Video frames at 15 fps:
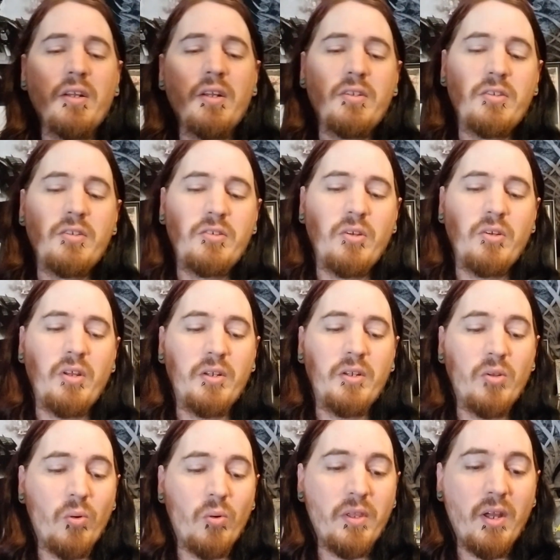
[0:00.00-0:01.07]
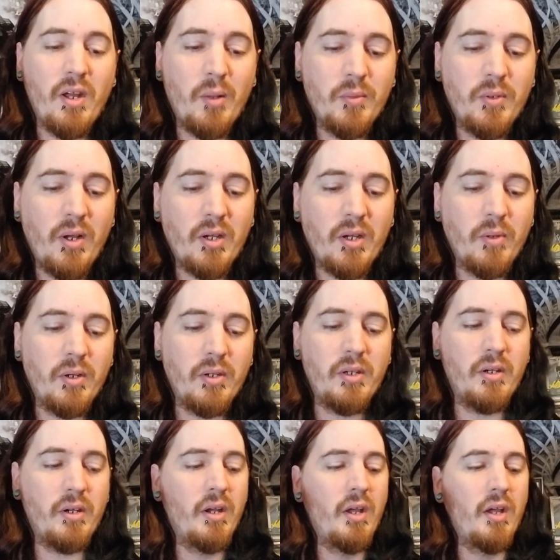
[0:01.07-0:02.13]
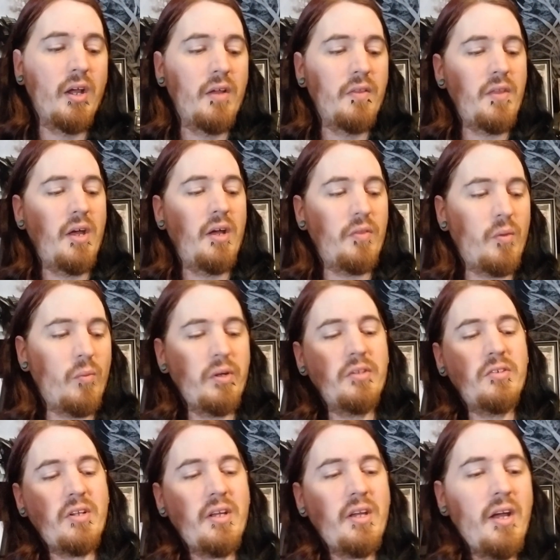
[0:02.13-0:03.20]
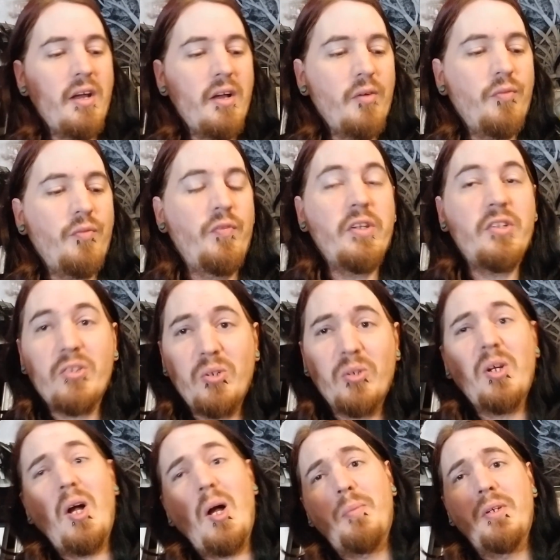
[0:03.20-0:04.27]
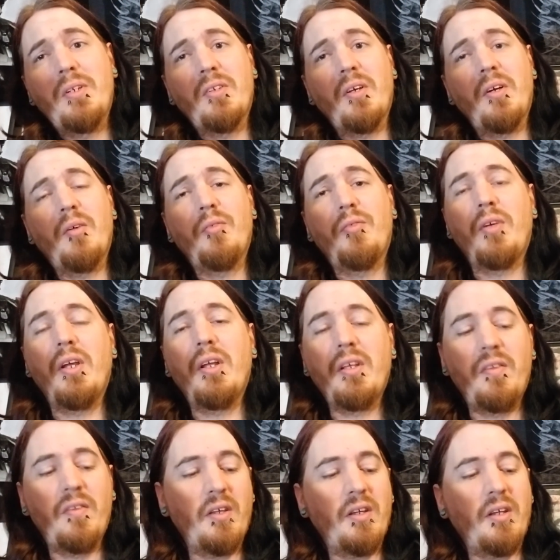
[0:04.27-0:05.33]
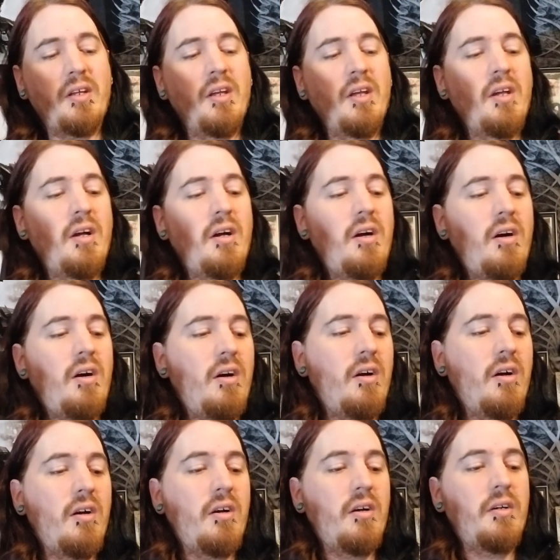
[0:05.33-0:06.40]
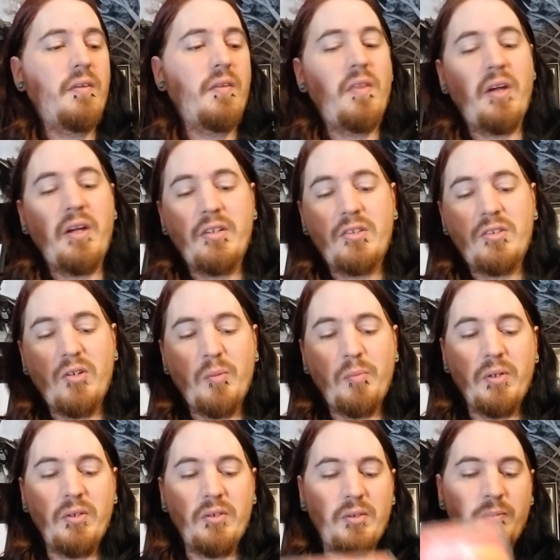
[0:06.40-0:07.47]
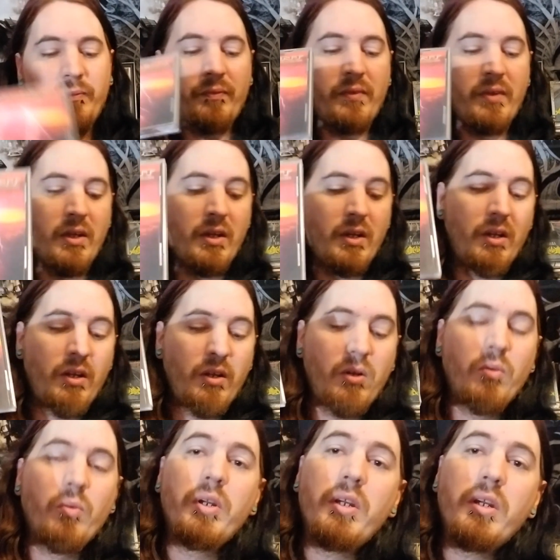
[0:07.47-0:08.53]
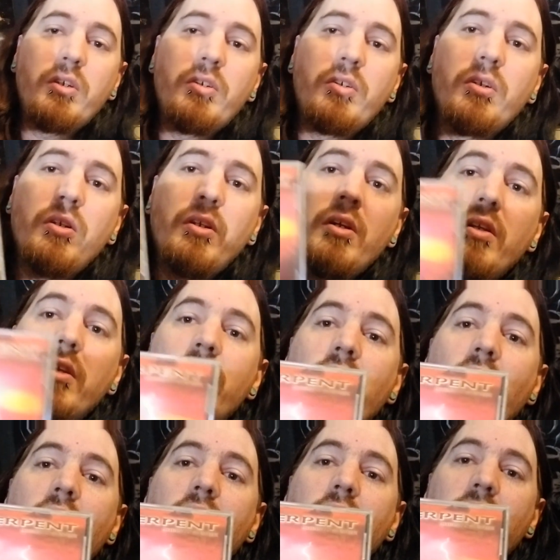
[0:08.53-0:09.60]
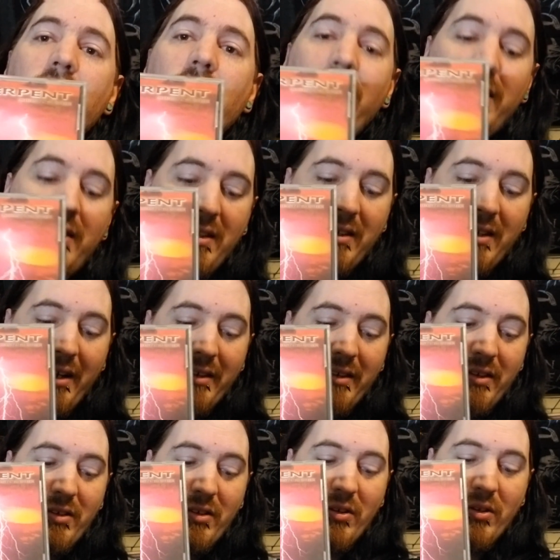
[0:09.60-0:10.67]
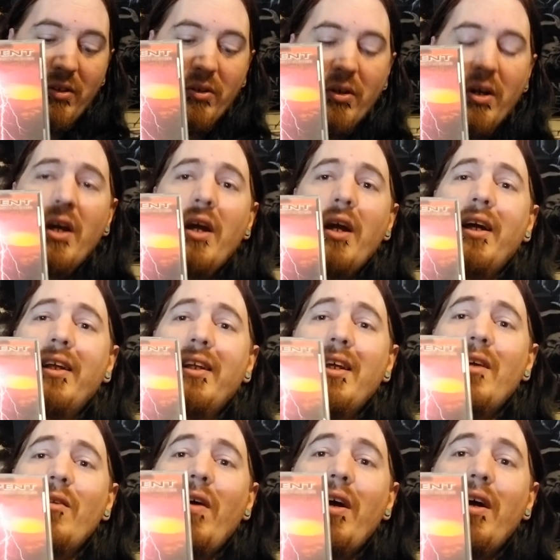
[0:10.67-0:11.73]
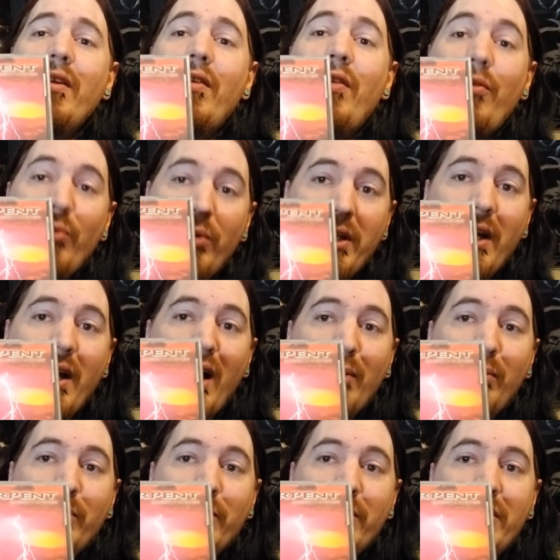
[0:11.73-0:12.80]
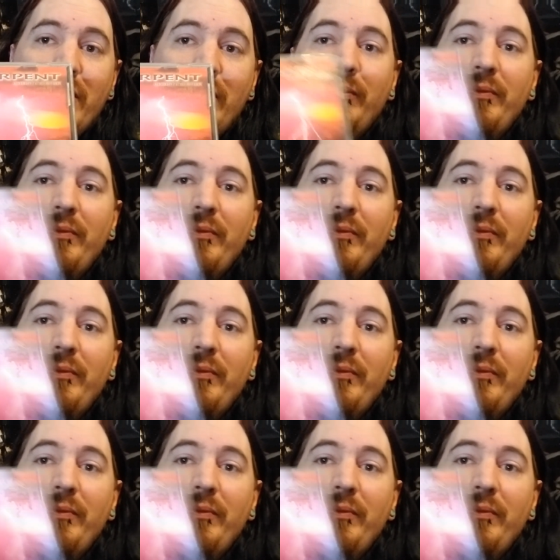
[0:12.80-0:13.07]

just so that I know what the hell I'm talking about here. Now, the ones that I have physical copies of anything are Thy Serpent, which started in 1992, and they've had 3 albums.